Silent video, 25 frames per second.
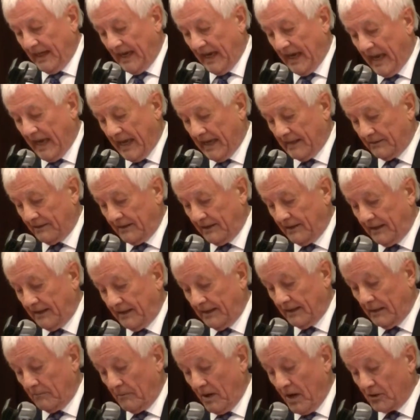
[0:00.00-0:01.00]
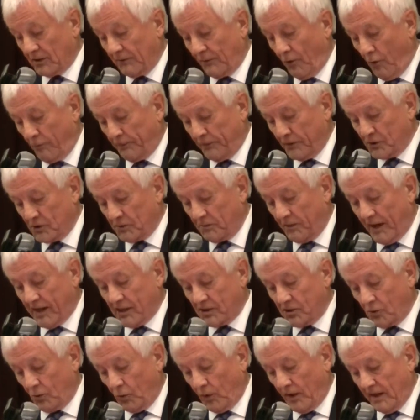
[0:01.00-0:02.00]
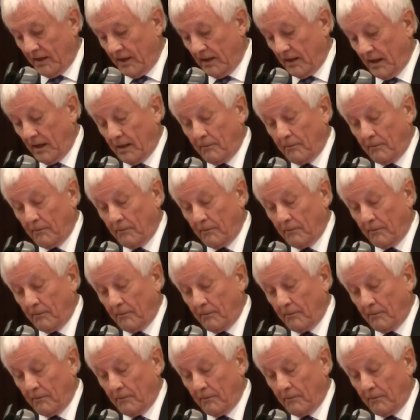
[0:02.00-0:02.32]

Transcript: and the amount of open space we